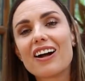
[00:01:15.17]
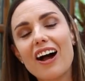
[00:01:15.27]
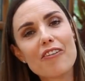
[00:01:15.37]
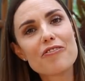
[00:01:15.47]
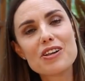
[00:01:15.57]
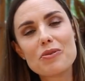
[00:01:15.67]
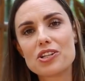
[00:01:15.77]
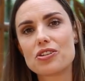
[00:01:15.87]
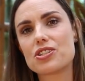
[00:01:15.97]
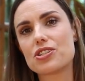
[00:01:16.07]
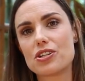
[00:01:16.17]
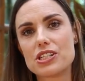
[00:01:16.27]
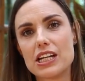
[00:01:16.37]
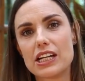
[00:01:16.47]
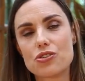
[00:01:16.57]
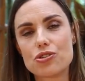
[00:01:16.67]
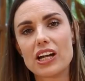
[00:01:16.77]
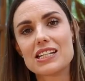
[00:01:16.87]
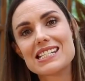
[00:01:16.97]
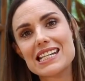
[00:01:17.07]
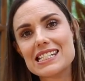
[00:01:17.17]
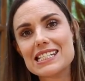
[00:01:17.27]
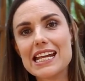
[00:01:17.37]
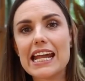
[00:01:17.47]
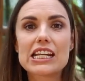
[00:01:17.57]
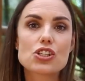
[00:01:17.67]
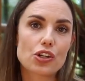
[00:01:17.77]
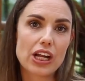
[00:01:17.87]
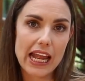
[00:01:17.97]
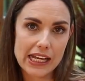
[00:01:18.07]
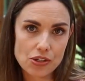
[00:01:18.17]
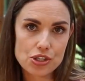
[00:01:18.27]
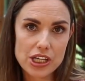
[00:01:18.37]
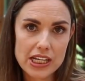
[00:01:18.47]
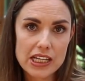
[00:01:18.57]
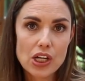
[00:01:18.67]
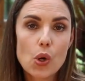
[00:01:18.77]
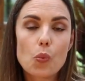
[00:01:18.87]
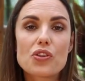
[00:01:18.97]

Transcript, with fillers: coffee when you're studying, and try and sustain your energy